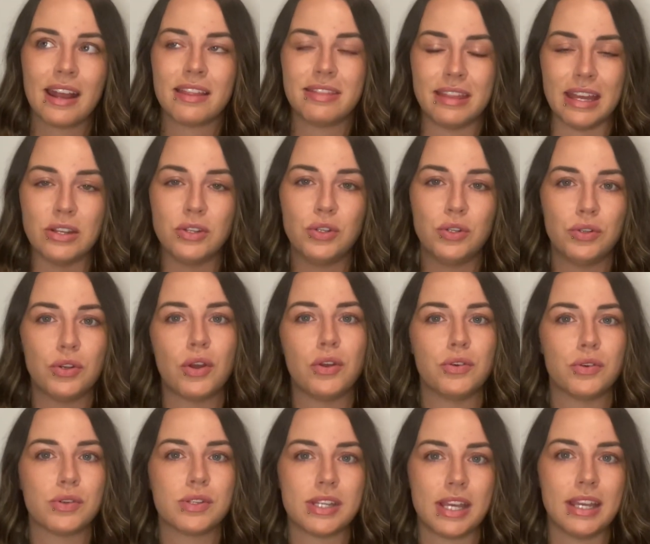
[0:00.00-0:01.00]
Then you know
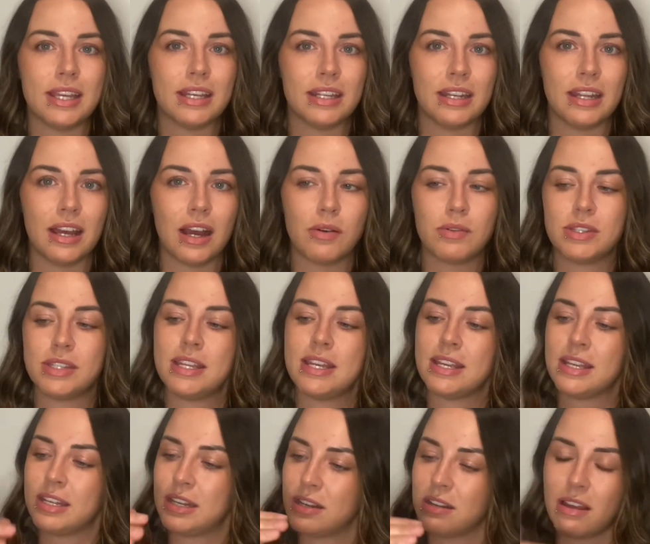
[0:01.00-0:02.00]
you're taking it. I was
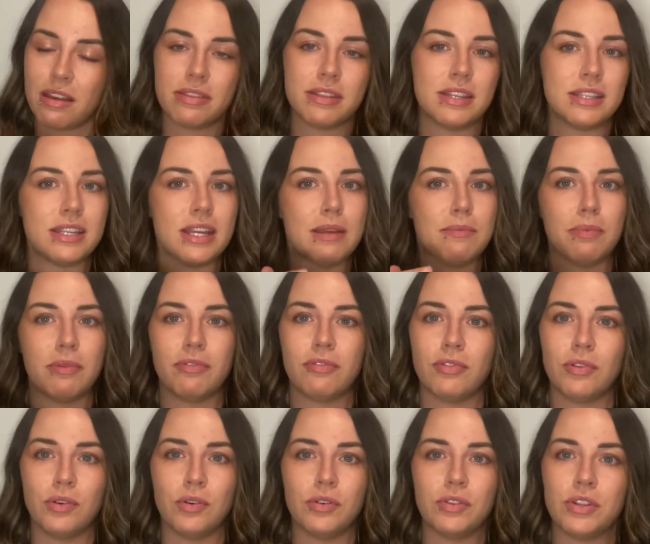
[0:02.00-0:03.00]
taking it like the day
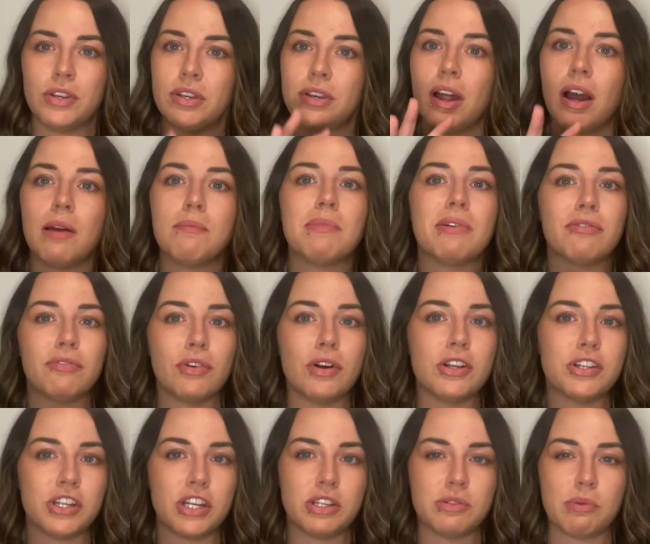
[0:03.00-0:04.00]
before, the night before I
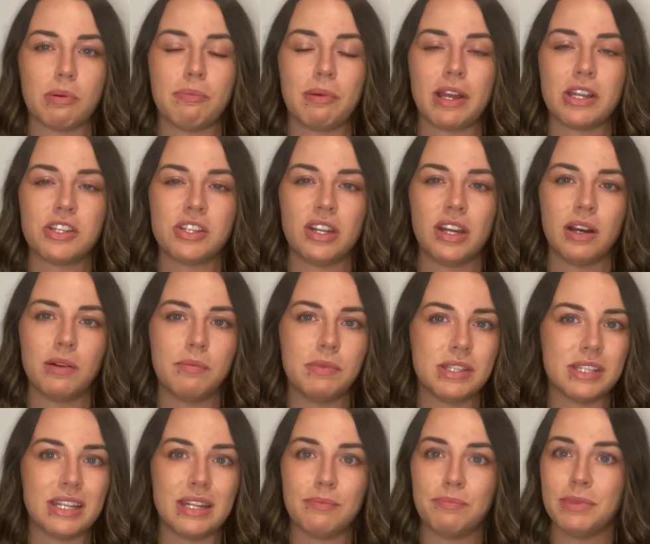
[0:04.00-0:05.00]
changed my patch to help me
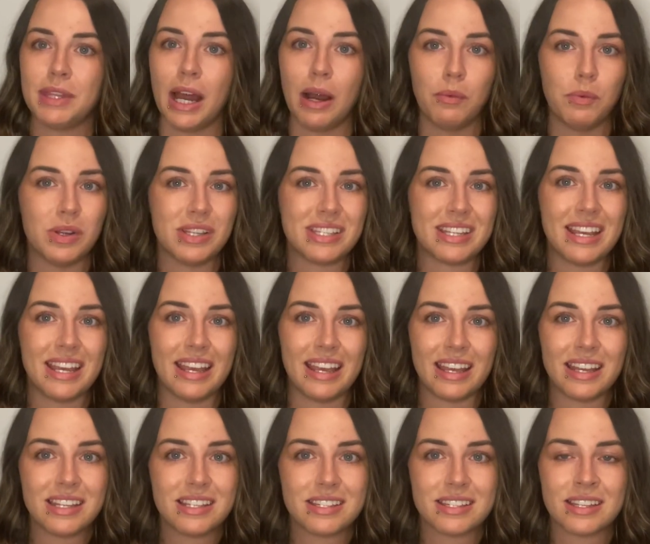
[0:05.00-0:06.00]
sleep. That was
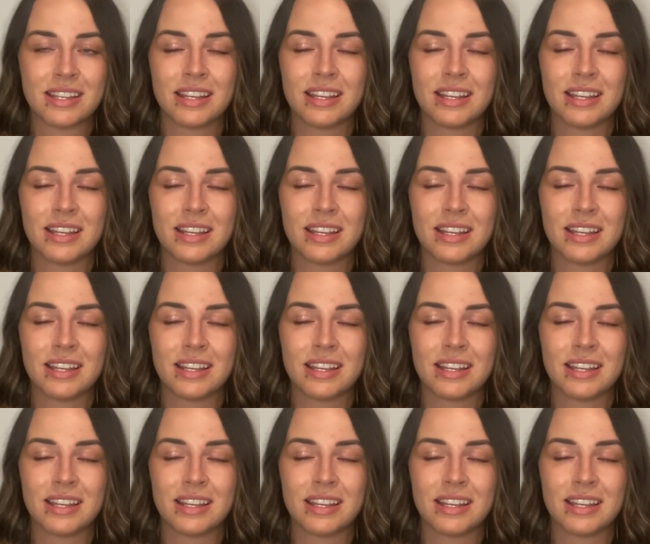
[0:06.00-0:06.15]
it.